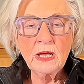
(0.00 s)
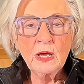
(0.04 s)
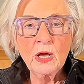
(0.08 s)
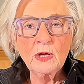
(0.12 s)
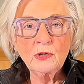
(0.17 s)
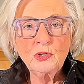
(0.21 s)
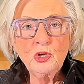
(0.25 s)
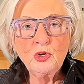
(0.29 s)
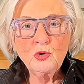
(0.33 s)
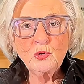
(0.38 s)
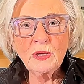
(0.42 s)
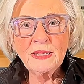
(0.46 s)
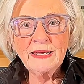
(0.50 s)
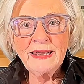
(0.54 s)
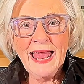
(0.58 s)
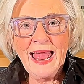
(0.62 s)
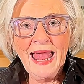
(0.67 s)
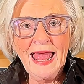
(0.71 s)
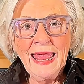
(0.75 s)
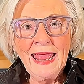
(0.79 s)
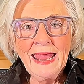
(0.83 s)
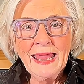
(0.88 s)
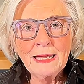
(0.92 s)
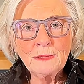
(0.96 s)
You can
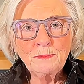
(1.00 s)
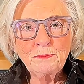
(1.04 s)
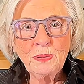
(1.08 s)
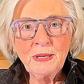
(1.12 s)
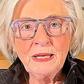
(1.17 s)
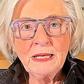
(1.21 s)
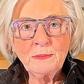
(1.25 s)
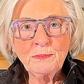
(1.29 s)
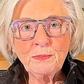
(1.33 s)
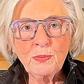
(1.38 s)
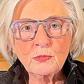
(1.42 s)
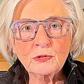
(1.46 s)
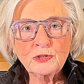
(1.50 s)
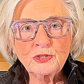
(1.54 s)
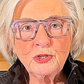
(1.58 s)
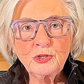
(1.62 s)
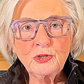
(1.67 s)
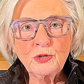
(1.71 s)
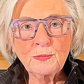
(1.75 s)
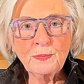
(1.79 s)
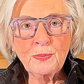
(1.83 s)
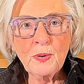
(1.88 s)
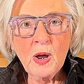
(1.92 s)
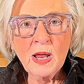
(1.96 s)
add people to
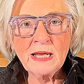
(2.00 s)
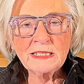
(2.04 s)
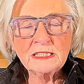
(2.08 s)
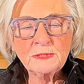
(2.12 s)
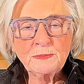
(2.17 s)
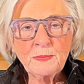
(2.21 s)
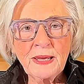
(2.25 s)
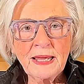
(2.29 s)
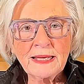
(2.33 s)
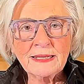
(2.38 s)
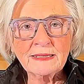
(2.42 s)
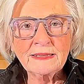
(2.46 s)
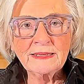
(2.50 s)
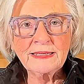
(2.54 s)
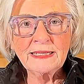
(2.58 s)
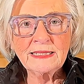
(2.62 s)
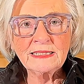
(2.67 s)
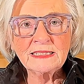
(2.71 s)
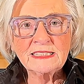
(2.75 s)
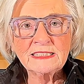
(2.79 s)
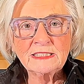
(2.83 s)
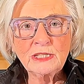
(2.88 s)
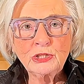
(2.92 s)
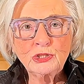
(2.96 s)
your prospect
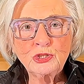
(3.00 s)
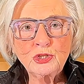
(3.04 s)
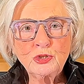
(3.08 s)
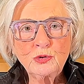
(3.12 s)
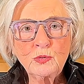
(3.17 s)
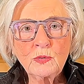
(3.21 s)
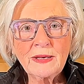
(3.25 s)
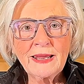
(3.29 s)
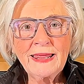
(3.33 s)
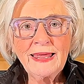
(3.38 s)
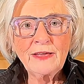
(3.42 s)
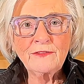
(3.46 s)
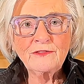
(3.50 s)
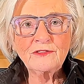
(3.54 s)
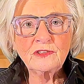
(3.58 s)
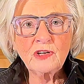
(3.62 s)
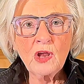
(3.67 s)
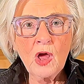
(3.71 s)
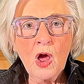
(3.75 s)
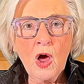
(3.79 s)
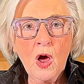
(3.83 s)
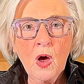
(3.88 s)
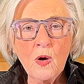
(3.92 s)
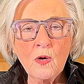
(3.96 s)
list that you left
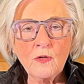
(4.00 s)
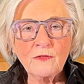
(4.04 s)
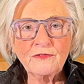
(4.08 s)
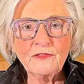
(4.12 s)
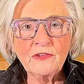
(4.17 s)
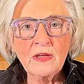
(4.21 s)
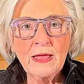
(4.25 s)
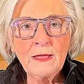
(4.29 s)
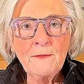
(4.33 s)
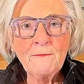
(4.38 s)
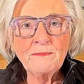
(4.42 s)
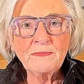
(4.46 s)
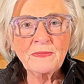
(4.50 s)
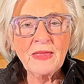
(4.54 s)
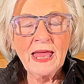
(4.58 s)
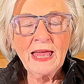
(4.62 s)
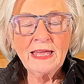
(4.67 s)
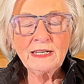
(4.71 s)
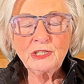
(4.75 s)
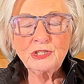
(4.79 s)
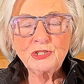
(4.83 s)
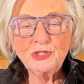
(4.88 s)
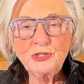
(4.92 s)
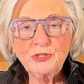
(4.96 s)
off.
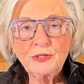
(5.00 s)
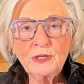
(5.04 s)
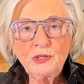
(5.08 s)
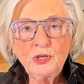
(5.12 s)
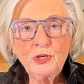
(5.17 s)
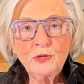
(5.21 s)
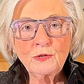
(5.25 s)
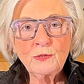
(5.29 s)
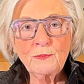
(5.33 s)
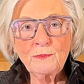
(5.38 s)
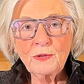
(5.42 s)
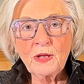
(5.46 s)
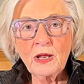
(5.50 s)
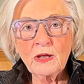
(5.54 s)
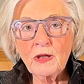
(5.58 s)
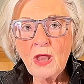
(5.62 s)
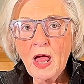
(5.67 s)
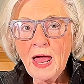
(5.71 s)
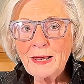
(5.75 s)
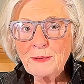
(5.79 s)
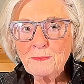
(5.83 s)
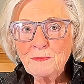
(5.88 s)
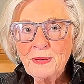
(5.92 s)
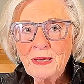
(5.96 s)
And a
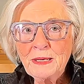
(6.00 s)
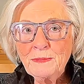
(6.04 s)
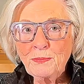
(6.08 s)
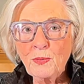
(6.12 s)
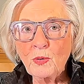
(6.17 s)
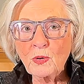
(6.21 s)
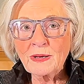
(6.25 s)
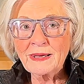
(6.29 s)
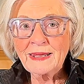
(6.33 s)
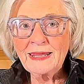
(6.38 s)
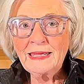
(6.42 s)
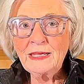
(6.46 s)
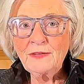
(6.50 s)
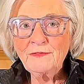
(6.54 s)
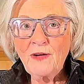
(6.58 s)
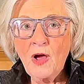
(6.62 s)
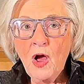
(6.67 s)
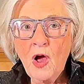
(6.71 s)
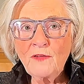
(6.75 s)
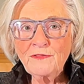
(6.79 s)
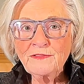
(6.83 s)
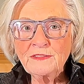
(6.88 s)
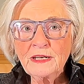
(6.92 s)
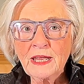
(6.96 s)
lot of people leave
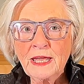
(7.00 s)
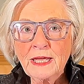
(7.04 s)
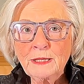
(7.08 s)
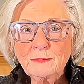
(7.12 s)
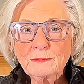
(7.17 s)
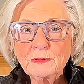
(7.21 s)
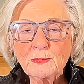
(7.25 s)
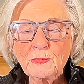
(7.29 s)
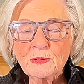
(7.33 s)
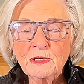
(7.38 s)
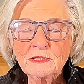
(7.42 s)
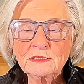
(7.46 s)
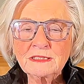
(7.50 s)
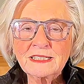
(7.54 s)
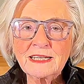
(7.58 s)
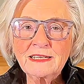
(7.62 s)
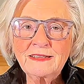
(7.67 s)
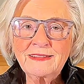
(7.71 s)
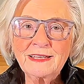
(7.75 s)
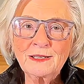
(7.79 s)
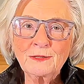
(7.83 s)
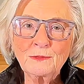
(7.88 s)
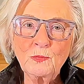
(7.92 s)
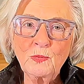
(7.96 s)
off names because they
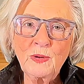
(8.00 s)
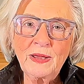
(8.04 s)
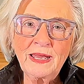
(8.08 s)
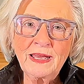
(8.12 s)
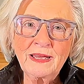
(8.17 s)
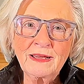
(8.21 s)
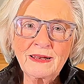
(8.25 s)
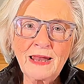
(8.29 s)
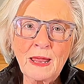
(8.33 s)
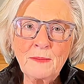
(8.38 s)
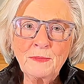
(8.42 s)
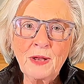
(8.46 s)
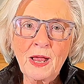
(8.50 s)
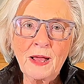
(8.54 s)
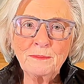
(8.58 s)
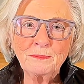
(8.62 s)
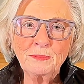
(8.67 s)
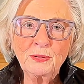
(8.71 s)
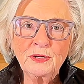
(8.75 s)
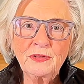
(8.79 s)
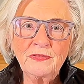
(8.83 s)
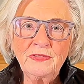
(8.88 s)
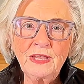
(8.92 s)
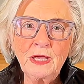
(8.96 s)
think, well, I'm not
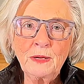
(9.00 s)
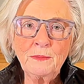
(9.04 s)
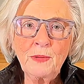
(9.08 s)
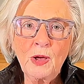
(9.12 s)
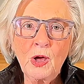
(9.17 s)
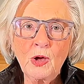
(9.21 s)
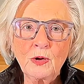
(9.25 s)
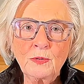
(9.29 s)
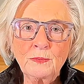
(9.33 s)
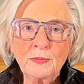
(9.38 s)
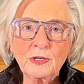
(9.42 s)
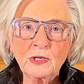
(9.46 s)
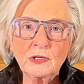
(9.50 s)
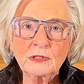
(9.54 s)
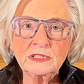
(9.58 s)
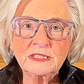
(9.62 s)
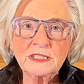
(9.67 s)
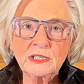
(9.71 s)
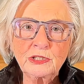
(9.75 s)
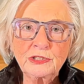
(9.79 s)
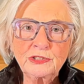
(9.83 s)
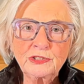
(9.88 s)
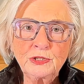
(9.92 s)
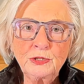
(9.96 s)
putting them on because
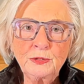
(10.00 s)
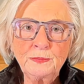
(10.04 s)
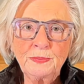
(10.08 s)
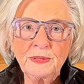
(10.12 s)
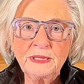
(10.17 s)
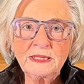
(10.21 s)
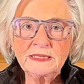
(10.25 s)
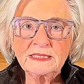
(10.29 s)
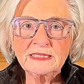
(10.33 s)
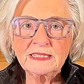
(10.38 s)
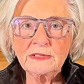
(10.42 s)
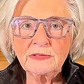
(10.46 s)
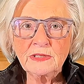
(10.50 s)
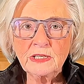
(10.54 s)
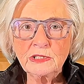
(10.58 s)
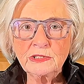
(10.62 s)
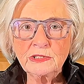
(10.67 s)
they're too busy,